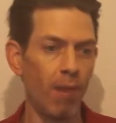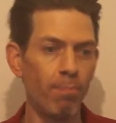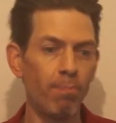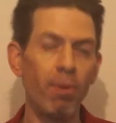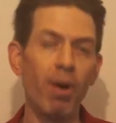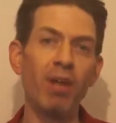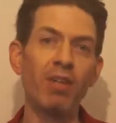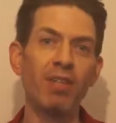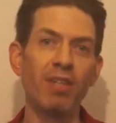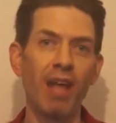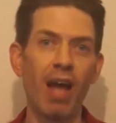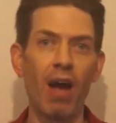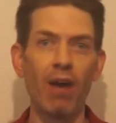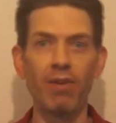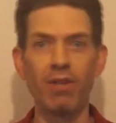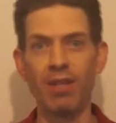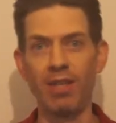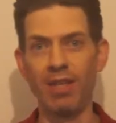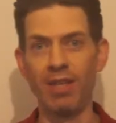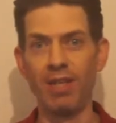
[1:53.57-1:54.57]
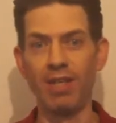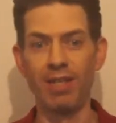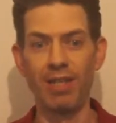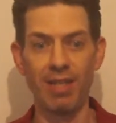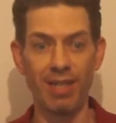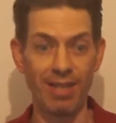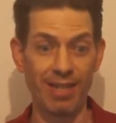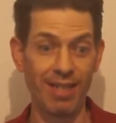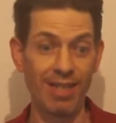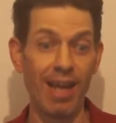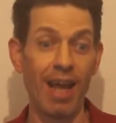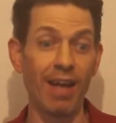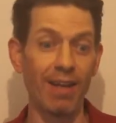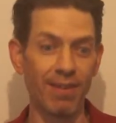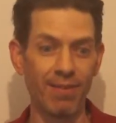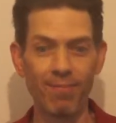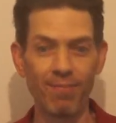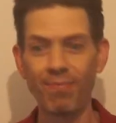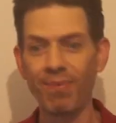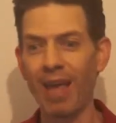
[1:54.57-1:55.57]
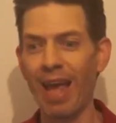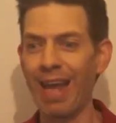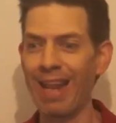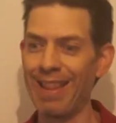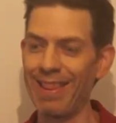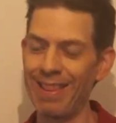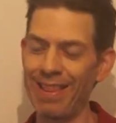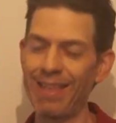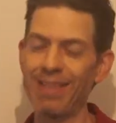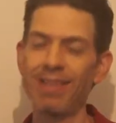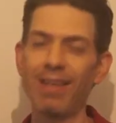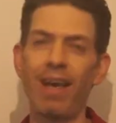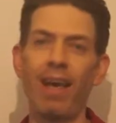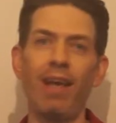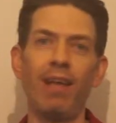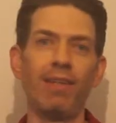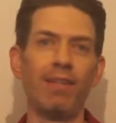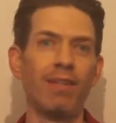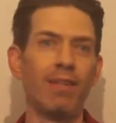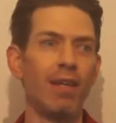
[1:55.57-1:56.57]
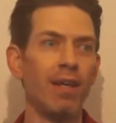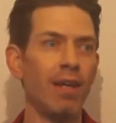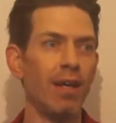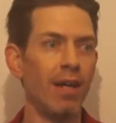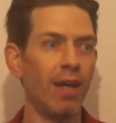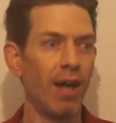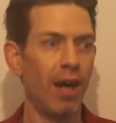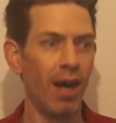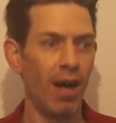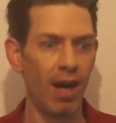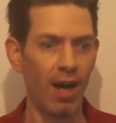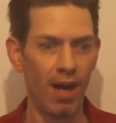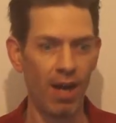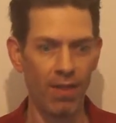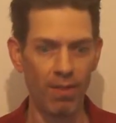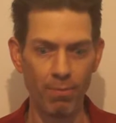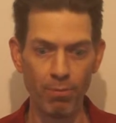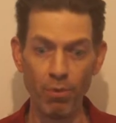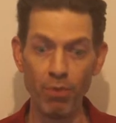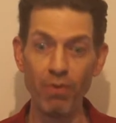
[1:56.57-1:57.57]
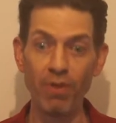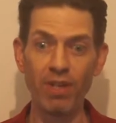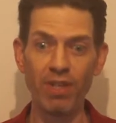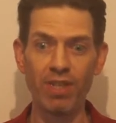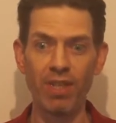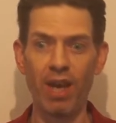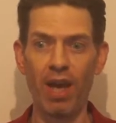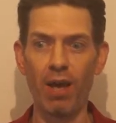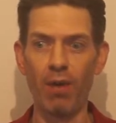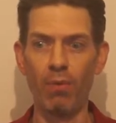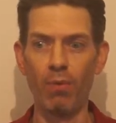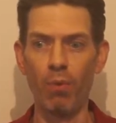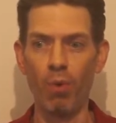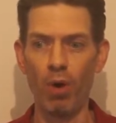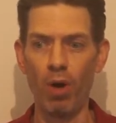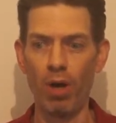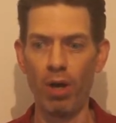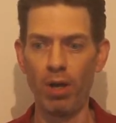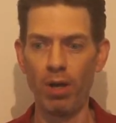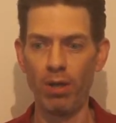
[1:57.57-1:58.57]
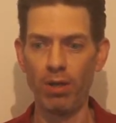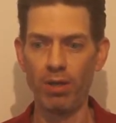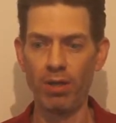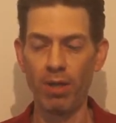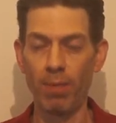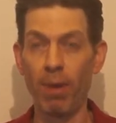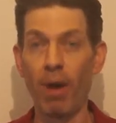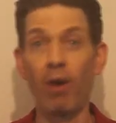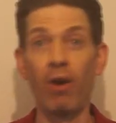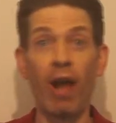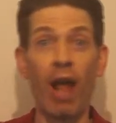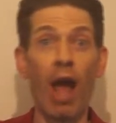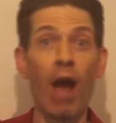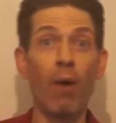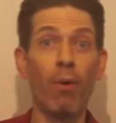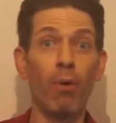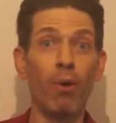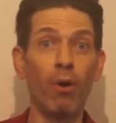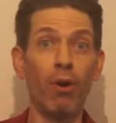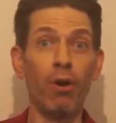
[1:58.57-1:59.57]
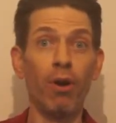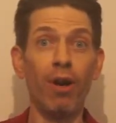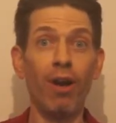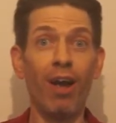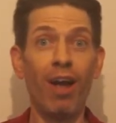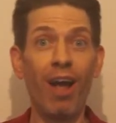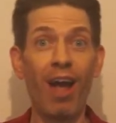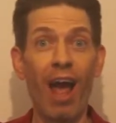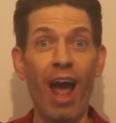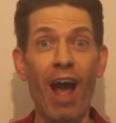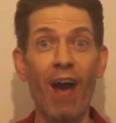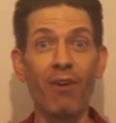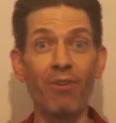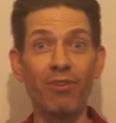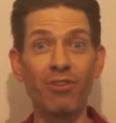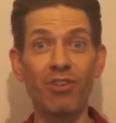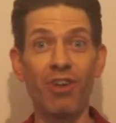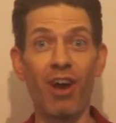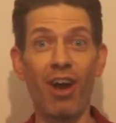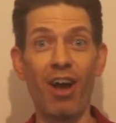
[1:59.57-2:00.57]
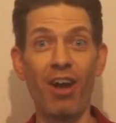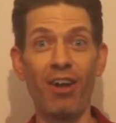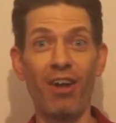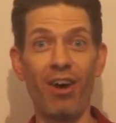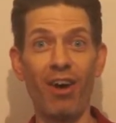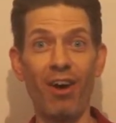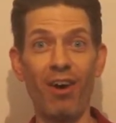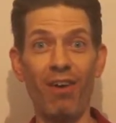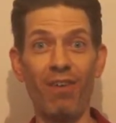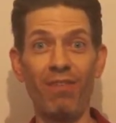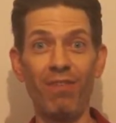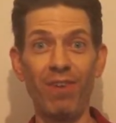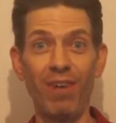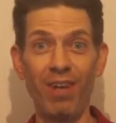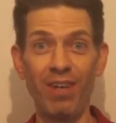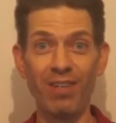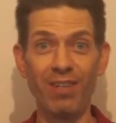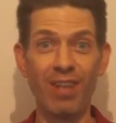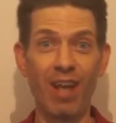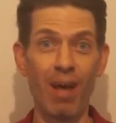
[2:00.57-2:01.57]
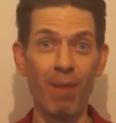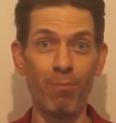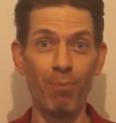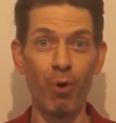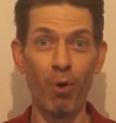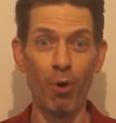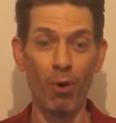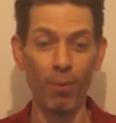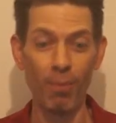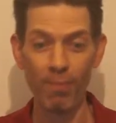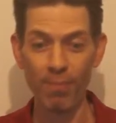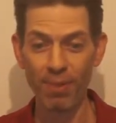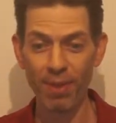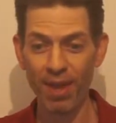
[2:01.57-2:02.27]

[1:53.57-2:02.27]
bussed out to the set. And in this case, the movie set was about an hour outside of Istanbul.